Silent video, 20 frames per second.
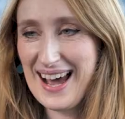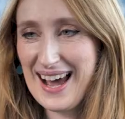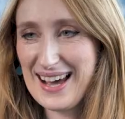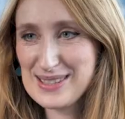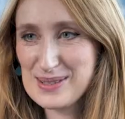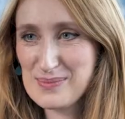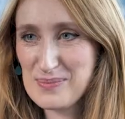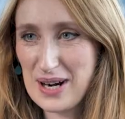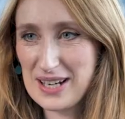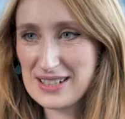
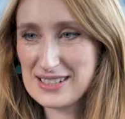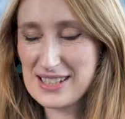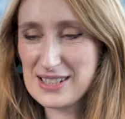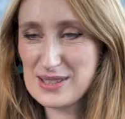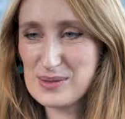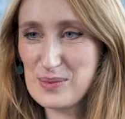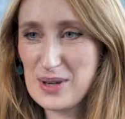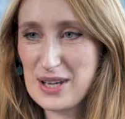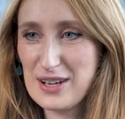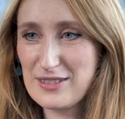As a
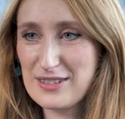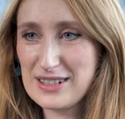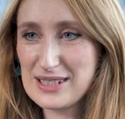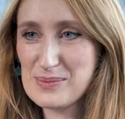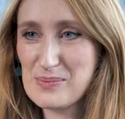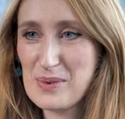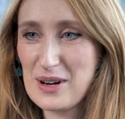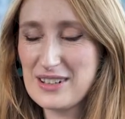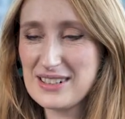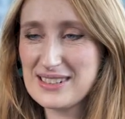practice, we are
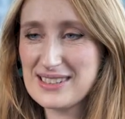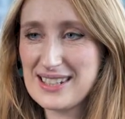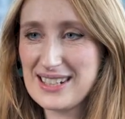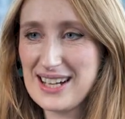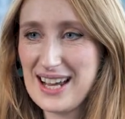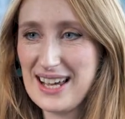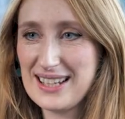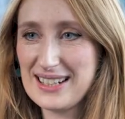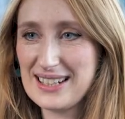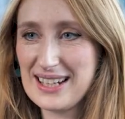experienced
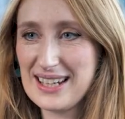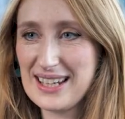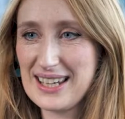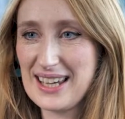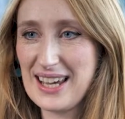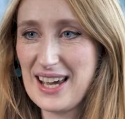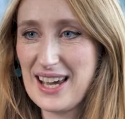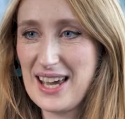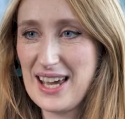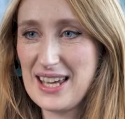in
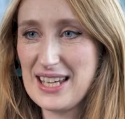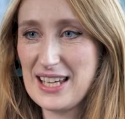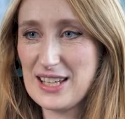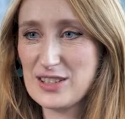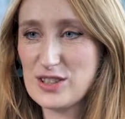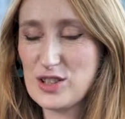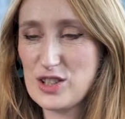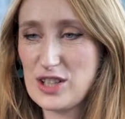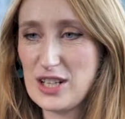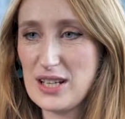handling
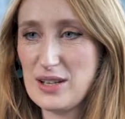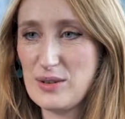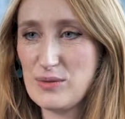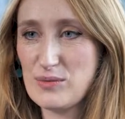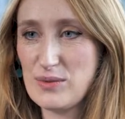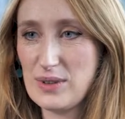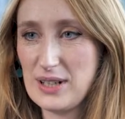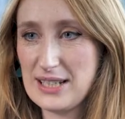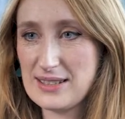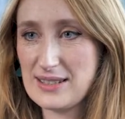
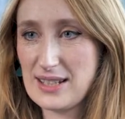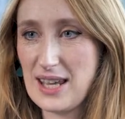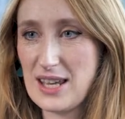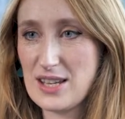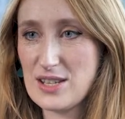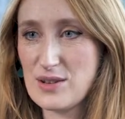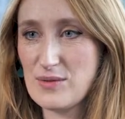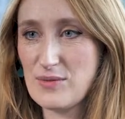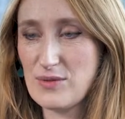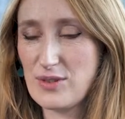ESG
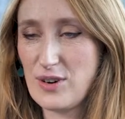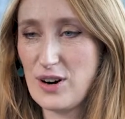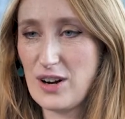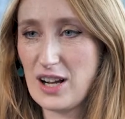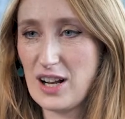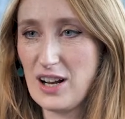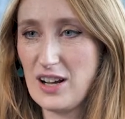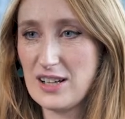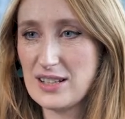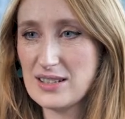litigation for our
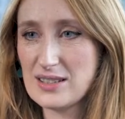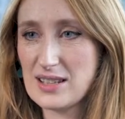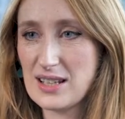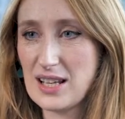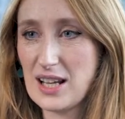clients,